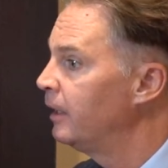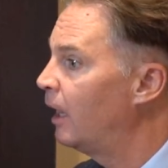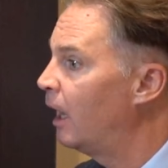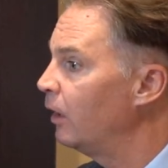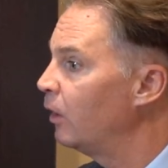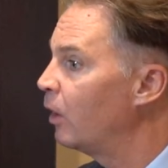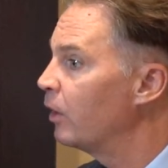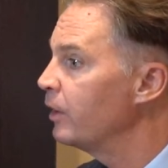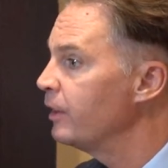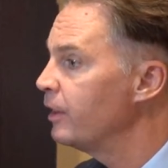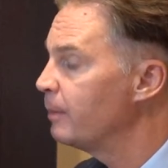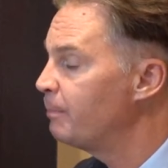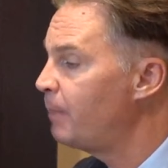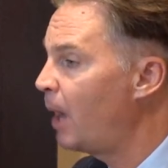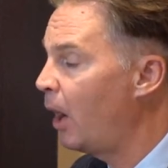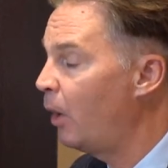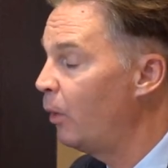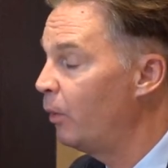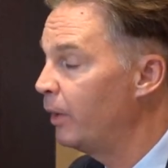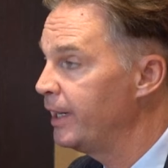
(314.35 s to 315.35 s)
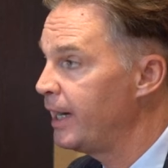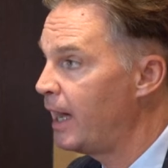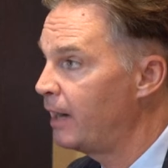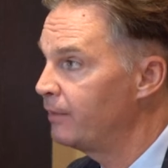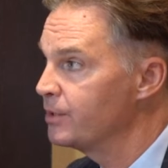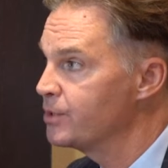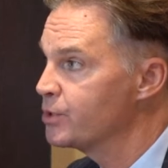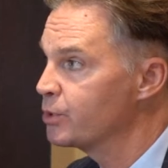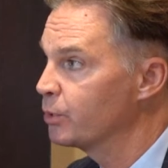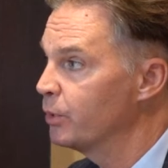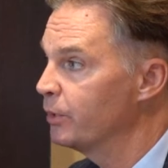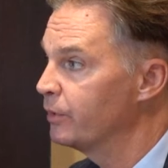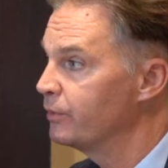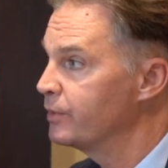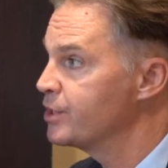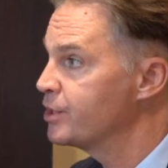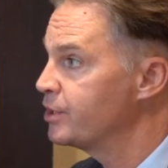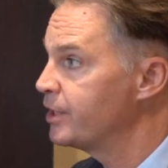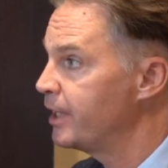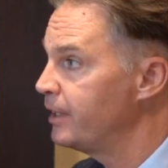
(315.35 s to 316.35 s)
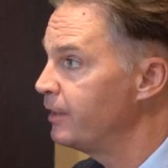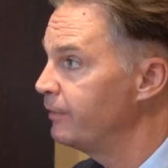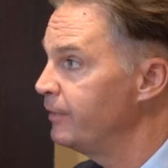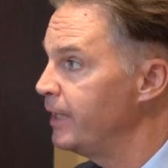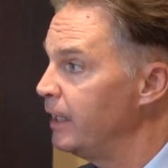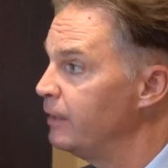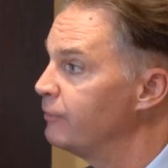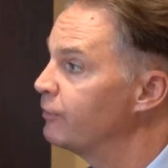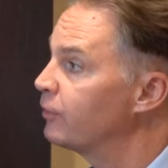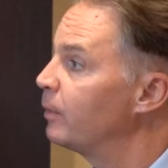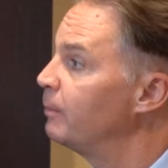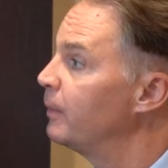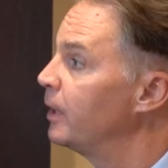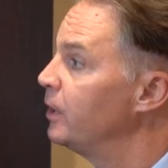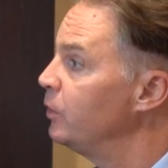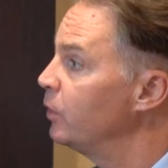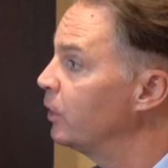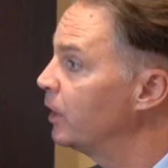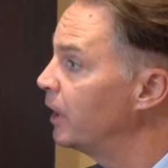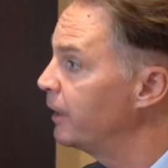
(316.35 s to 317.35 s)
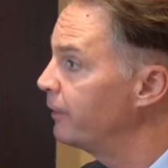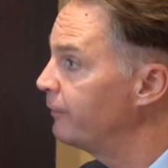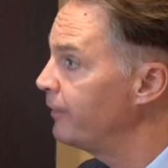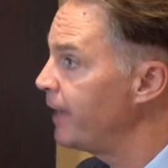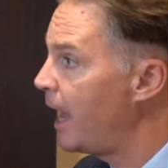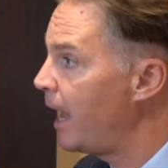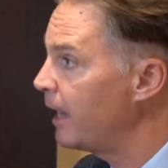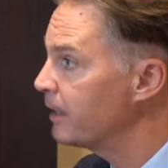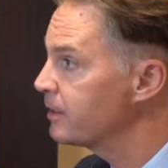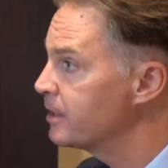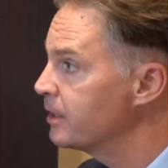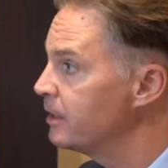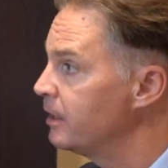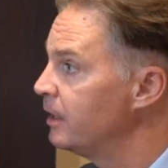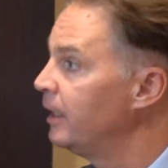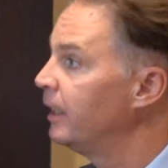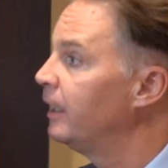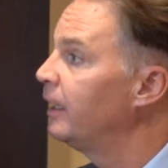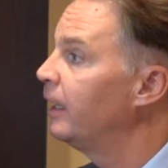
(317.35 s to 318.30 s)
A lot of the power in Arizona is generated from a nuclear reactor